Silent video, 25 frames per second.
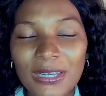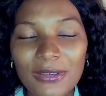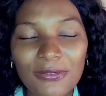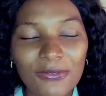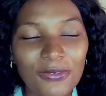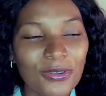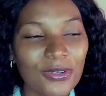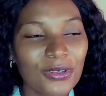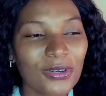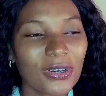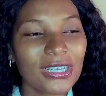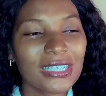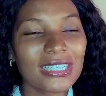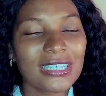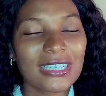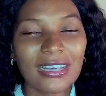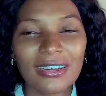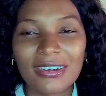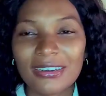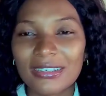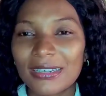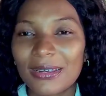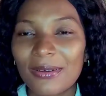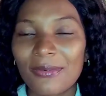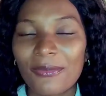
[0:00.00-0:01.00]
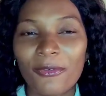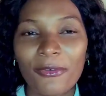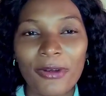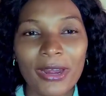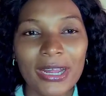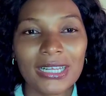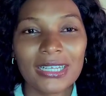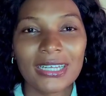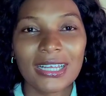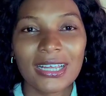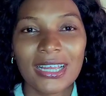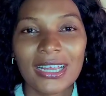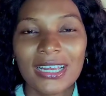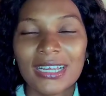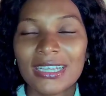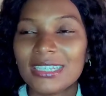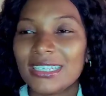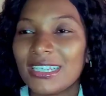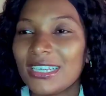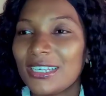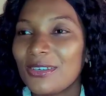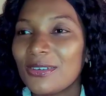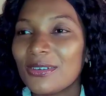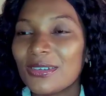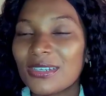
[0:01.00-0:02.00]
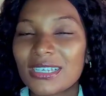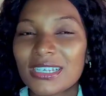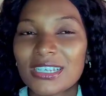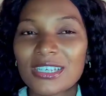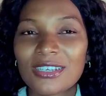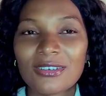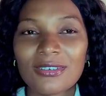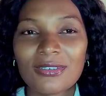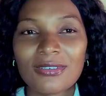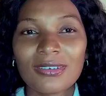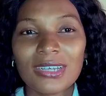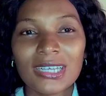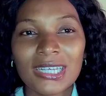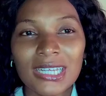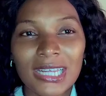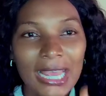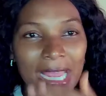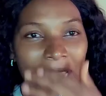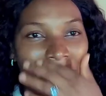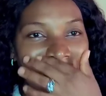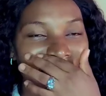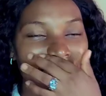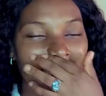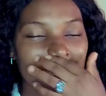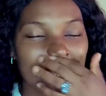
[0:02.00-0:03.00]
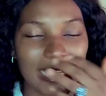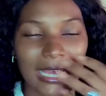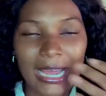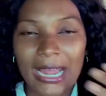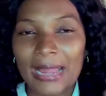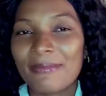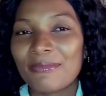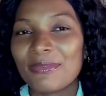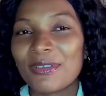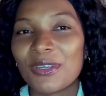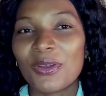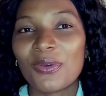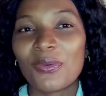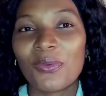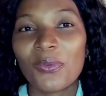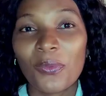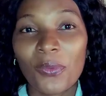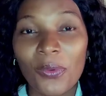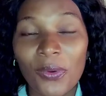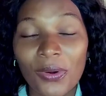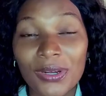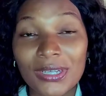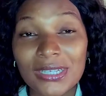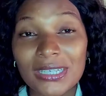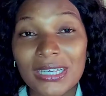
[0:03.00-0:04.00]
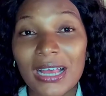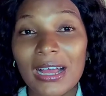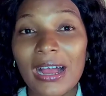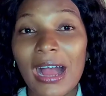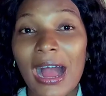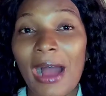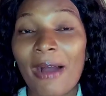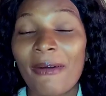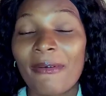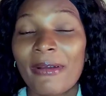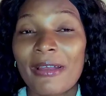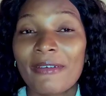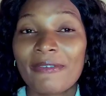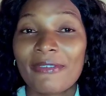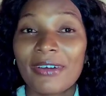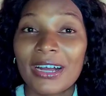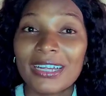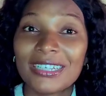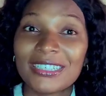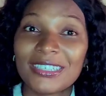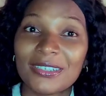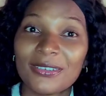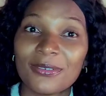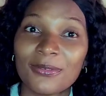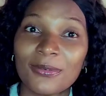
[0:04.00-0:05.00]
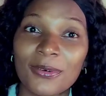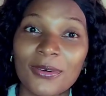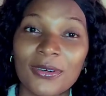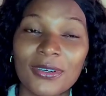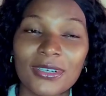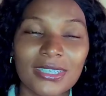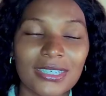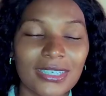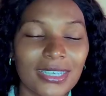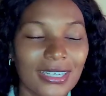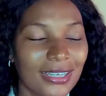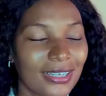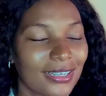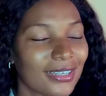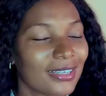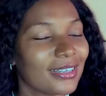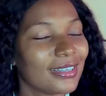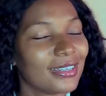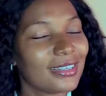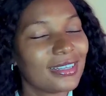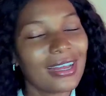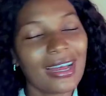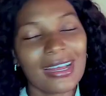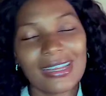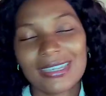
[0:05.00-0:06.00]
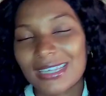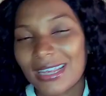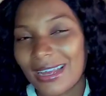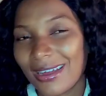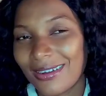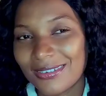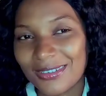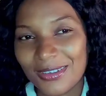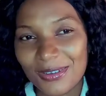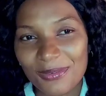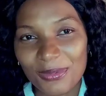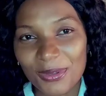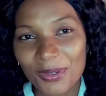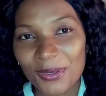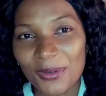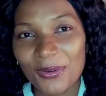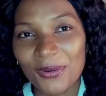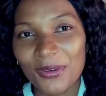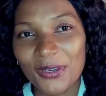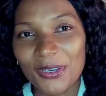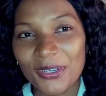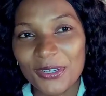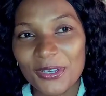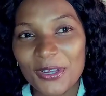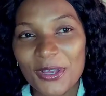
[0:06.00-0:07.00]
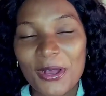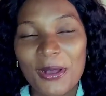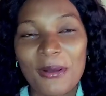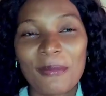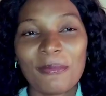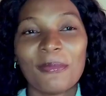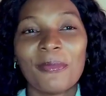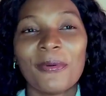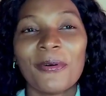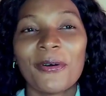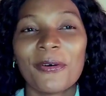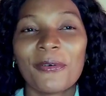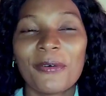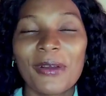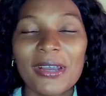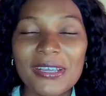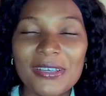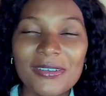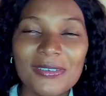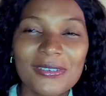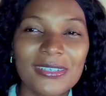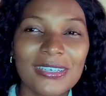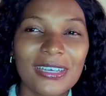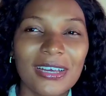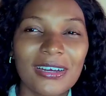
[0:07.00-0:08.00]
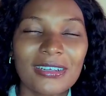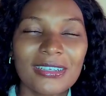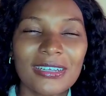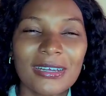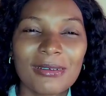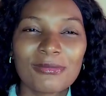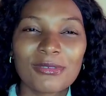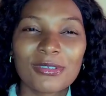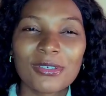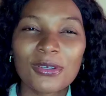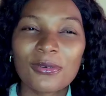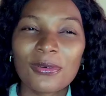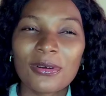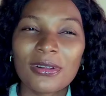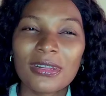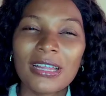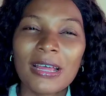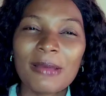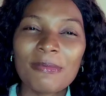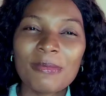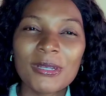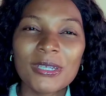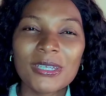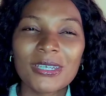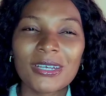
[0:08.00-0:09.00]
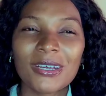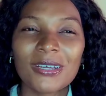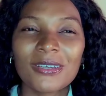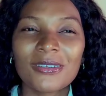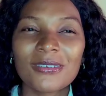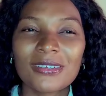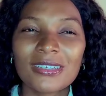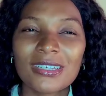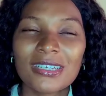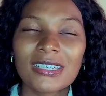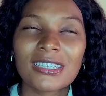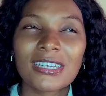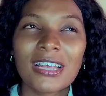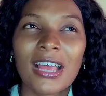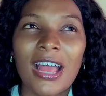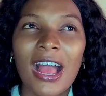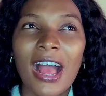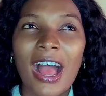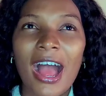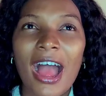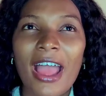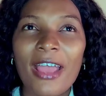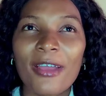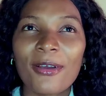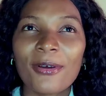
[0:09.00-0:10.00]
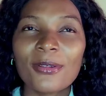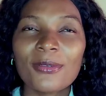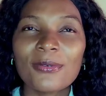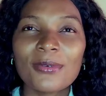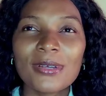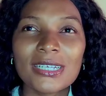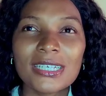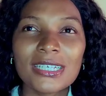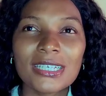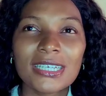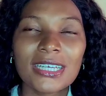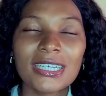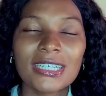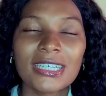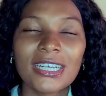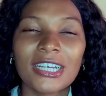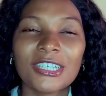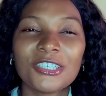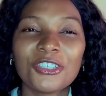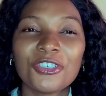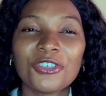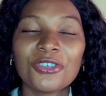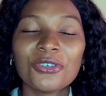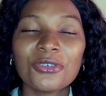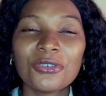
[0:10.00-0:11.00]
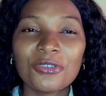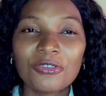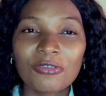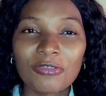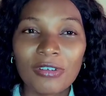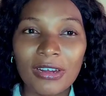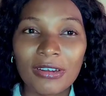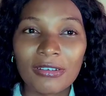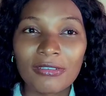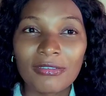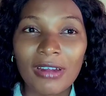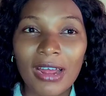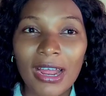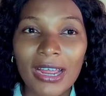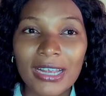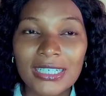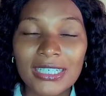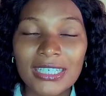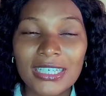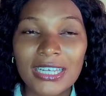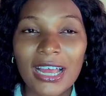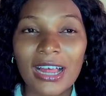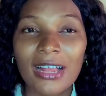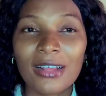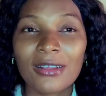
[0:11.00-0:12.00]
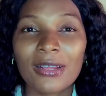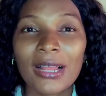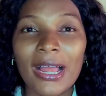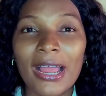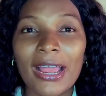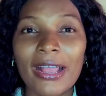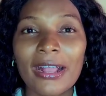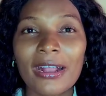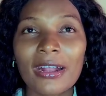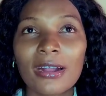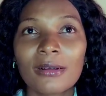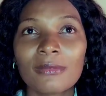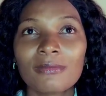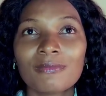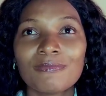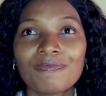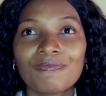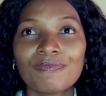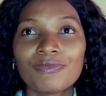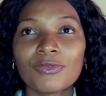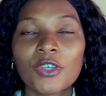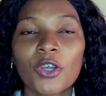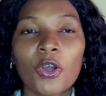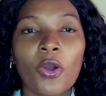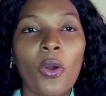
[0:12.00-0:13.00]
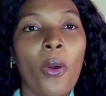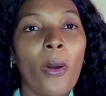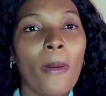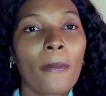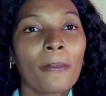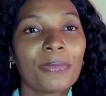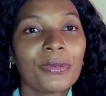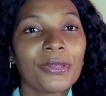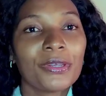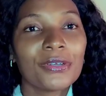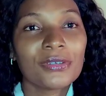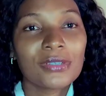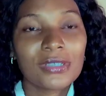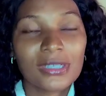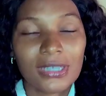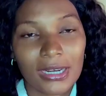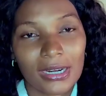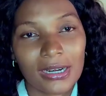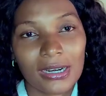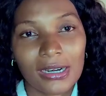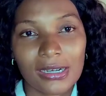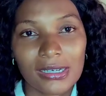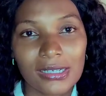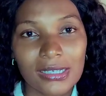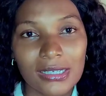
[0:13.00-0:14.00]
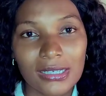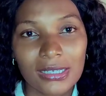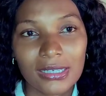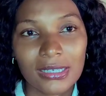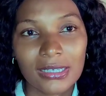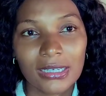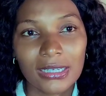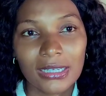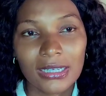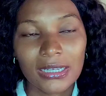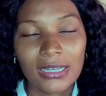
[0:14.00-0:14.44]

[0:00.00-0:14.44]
If you don't tell them when, they use the screen anytime they want, however they want, that's how they'll be going. But when you tell them, so let me tell you this, I always say that children, right, they are like computers.